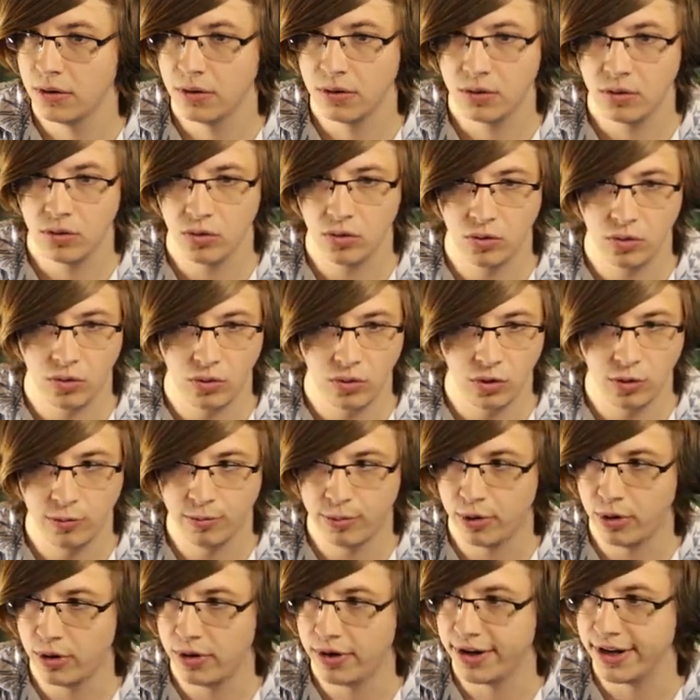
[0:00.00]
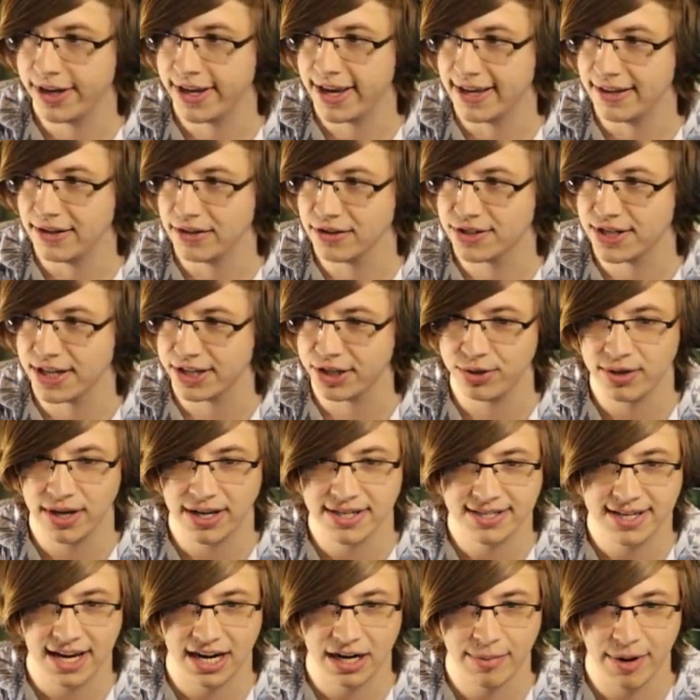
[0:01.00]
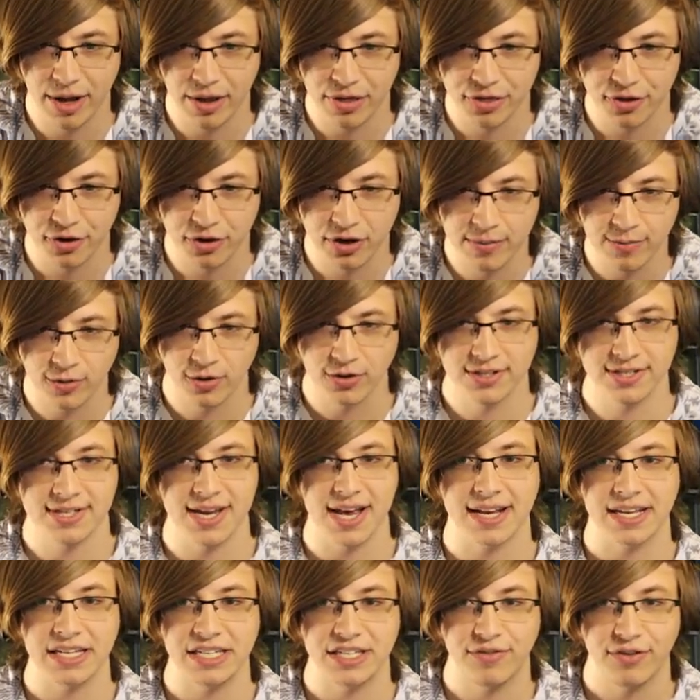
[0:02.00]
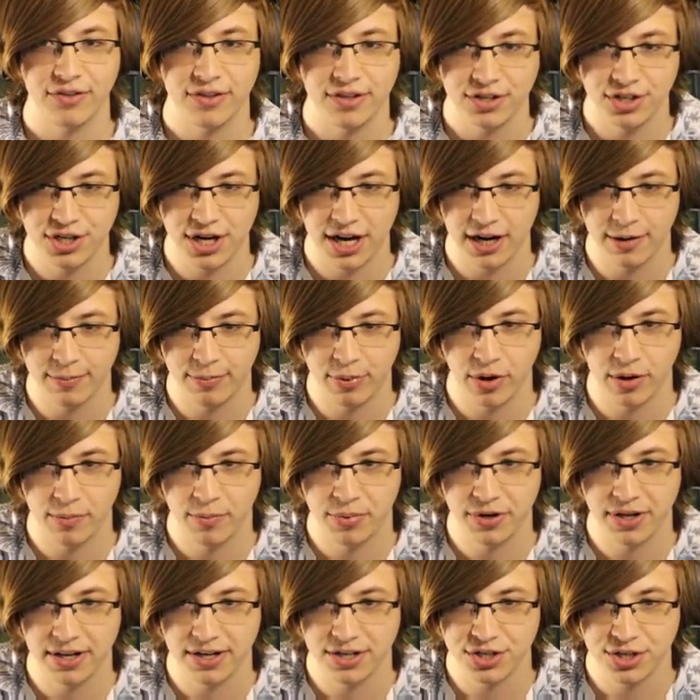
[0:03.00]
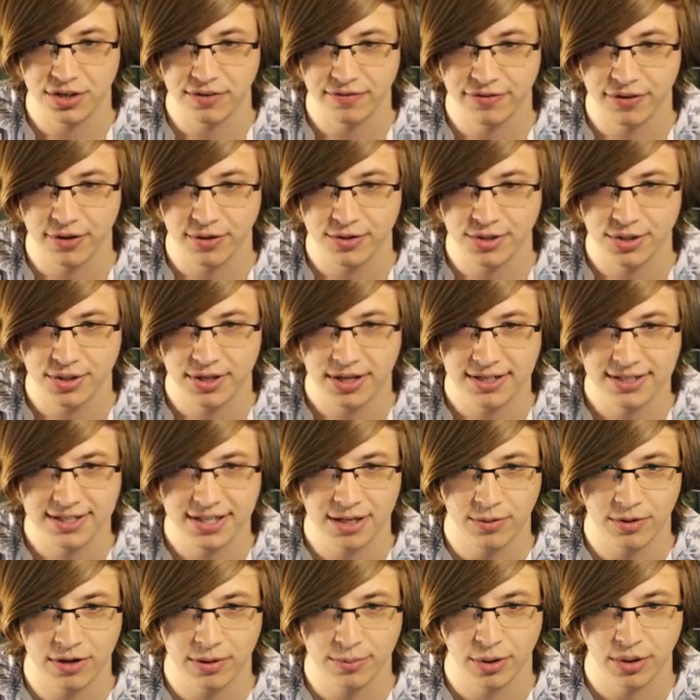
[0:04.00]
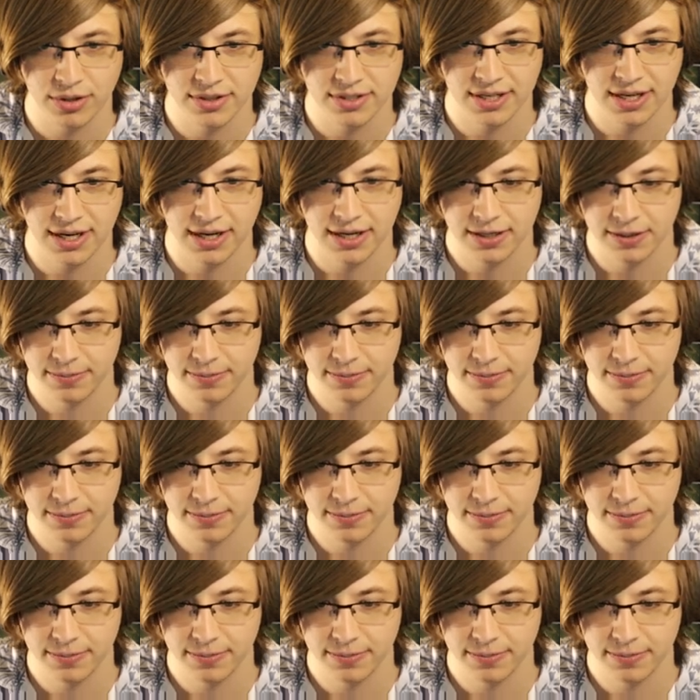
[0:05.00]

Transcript: Oh boy, yeah, looks like you guys got about 30 more seconds for the channel point prediction for those of you guys that want to partake.